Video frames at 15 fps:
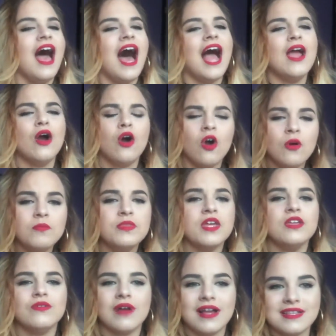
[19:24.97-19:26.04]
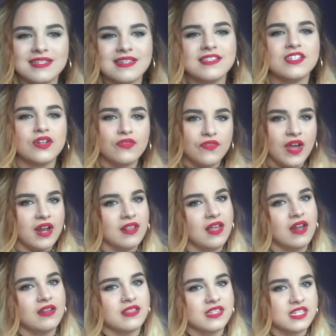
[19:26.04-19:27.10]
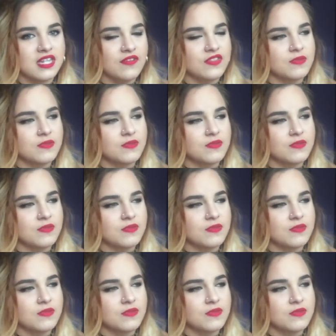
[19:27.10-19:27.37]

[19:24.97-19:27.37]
I hope that you guys can still find a lot of this stuff,